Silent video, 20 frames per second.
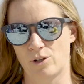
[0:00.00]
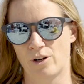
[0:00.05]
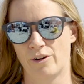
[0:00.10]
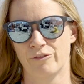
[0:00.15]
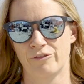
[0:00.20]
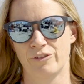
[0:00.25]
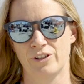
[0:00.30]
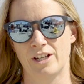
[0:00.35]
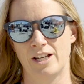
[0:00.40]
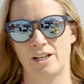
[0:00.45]
are
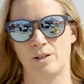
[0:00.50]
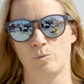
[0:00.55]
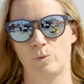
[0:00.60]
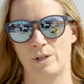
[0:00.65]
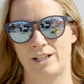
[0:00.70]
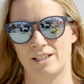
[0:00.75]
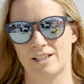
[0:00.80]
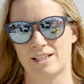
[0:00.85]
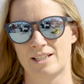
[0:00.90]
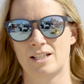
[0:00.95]

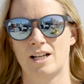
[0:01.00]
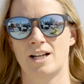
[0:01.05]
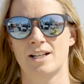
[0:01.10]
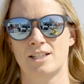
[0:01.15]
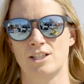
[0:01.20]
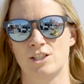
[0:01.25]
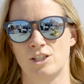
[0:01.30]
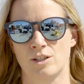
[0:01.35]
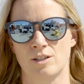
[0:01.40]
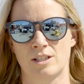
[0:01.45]
confident, we can
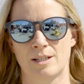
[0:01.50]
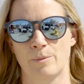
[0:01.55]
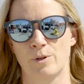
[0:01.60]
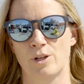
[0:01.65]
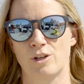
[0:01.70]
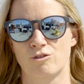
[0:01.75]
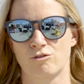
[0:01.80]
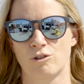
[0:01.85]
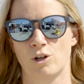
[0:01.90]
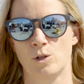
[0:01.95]
start to do
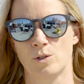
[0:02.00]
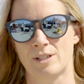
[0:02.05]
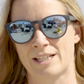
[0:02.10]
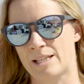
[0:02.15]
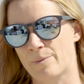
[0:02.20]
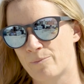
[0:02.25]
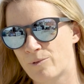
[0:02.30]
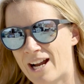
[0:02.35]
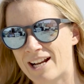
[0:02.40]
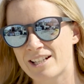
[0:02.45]
some of those
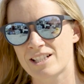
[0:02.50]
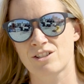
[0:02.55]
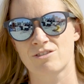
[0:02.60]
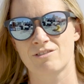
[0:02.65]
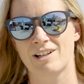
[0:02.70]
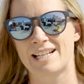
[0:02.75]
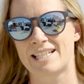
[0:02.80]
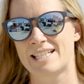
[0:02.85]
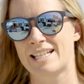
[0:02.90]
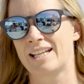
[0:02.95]
roles in the
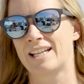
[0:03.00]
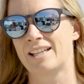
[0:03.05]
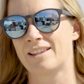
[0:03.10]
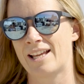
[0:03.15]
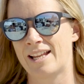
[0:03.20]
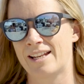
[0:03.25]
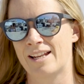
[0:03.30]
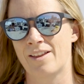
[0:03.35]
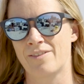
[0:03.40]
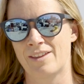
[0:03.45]
practice racing
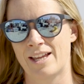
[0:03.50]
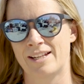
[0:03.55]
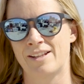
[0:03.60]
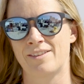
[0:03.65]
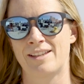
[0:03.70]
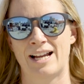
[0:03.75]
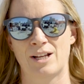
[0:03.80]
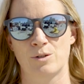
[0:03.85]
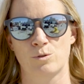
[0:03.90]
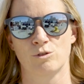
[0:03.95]
and then, and
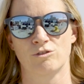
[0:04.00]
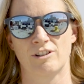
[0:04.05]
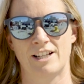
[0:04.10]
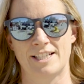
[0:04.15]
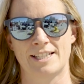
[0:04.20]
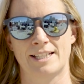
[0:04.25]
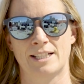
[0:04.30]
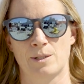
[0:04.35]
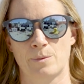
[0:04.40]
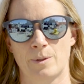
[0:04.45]
then in the actual
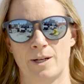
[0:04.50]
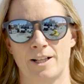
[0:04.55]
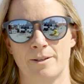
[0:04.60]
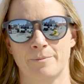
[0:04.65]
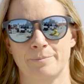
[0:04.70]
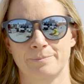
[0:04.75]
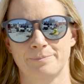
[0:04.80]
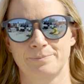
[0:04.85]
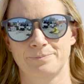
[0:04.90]
racing as well.